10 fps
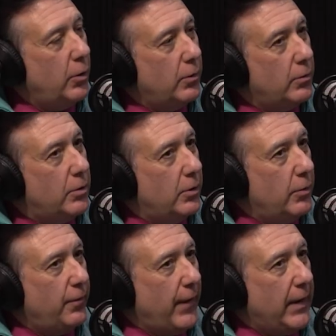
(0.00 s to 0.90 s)
you do
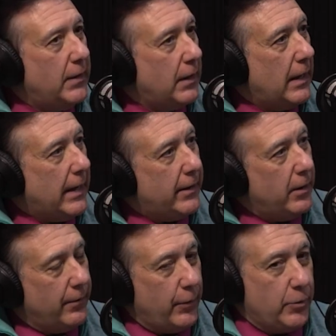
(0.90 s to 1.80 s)
you find a
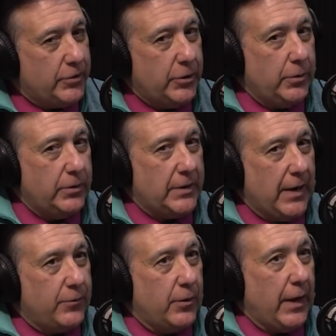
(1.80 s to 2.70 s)
lot of your students
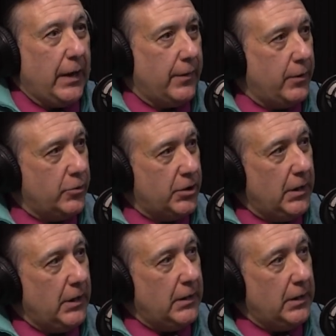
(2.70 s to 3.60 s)
after they get their
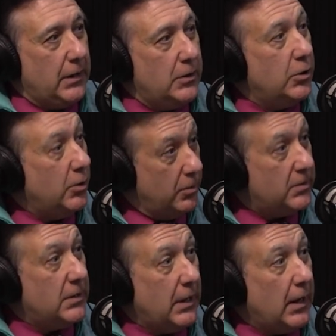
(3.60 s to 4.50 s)
GED? Do
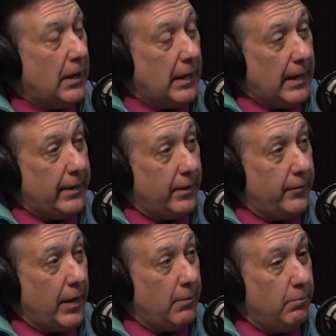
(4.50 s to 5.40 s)
you see a lot
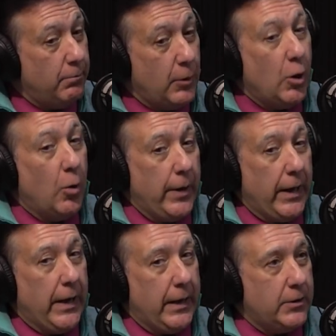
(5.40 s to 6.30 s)
of them
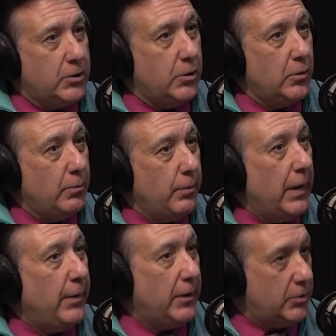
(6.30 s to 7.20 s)
going on to
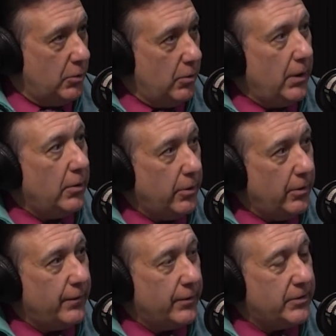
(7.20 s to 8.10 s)
maybe a two year
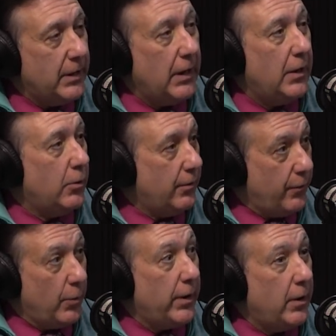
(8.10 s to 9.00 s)
university or
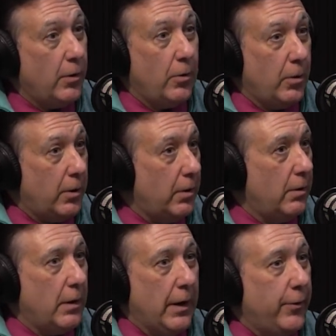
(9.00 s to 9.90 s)
a four year
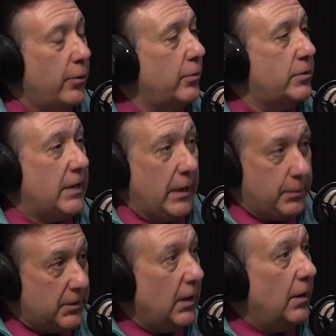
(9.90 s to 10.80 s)
or other
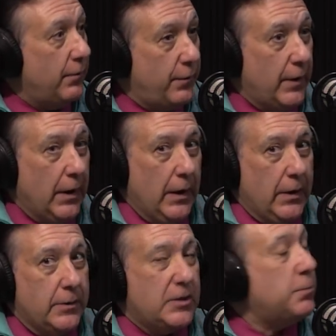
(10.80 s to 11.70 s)
types of
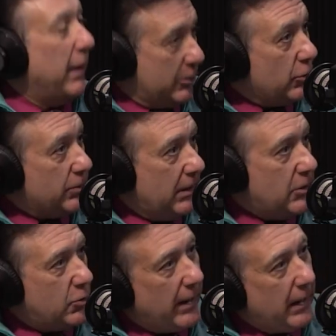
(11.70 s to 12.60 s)

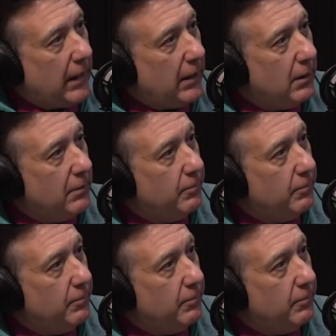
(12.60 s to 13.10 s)
specialty training?